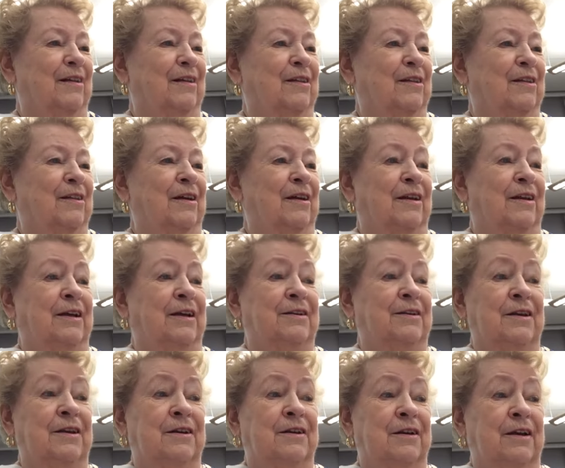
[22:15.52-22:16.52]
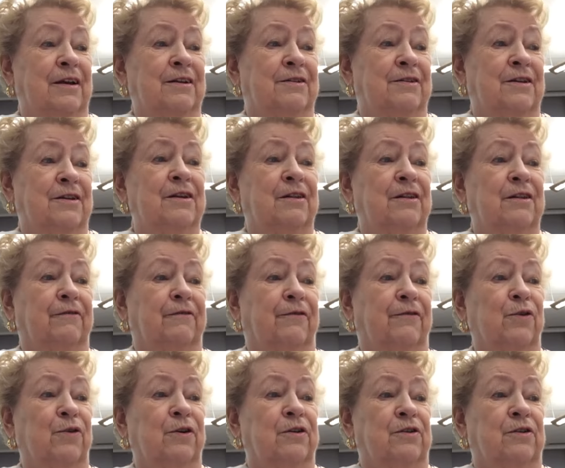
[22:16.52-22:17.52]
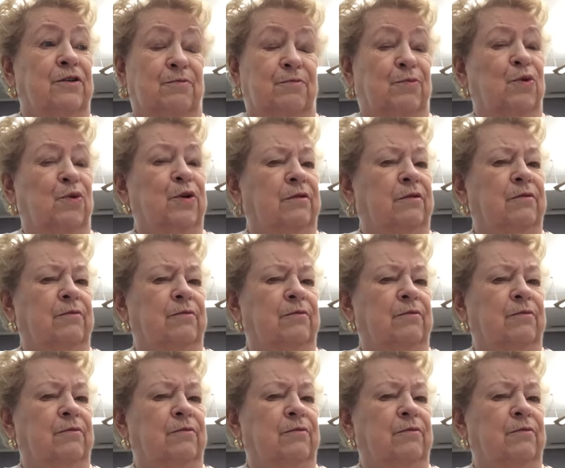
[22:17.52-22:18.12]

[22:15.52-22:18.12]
In 1919, the Fords, boy,